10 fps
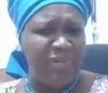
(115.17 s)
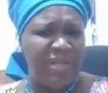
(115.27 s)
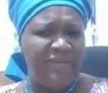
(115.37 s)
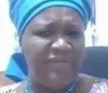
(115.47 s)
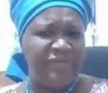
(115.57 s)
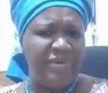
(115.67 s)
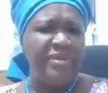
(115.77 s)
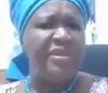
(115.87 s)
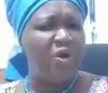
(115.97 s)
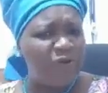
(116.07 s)
please,
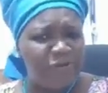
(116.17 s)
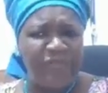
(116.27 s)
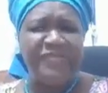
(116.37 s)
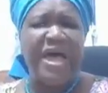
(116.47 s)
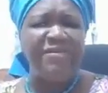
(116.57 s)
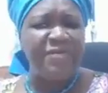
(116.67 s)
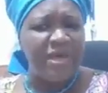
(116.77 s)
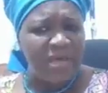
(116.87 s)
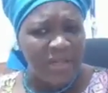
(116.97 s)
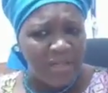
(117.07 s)
the husbands have
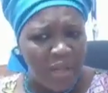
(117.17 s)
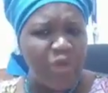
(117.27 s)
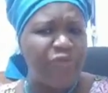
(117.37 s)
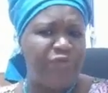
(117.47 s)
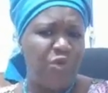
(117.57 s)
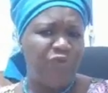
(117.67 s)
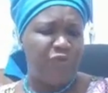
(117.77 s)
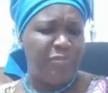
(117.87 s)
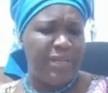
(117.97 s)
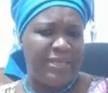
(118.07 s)
a lot of role
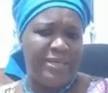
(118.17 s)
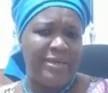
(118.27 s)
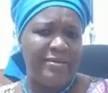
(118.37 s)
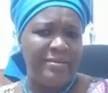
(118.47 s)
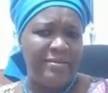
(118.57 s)
to play here.